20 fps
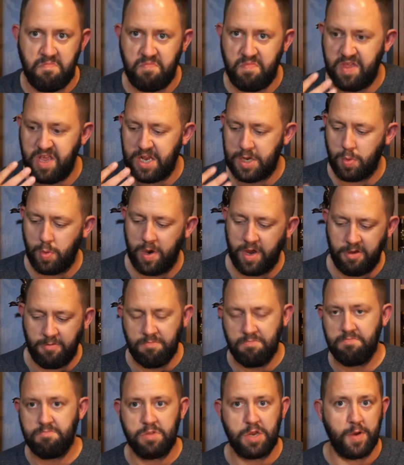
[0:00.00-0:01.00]
this way
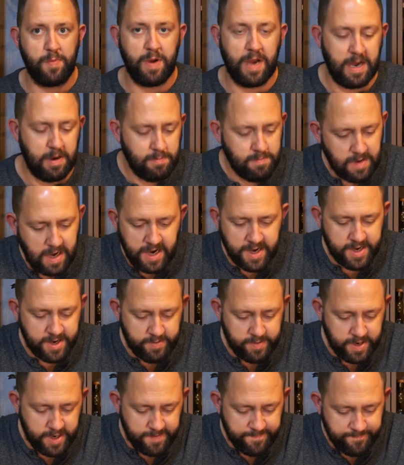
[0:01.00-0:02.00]
somehow. I
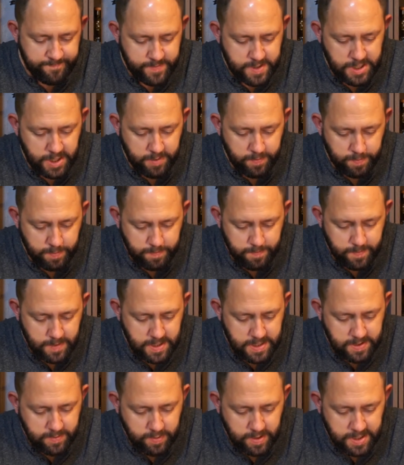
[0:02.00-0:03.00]
don't know. So
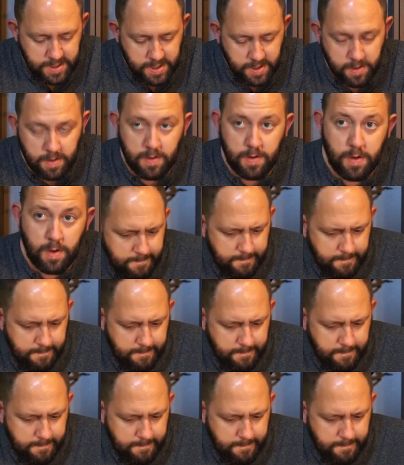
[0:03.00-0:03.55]
let's have a listen.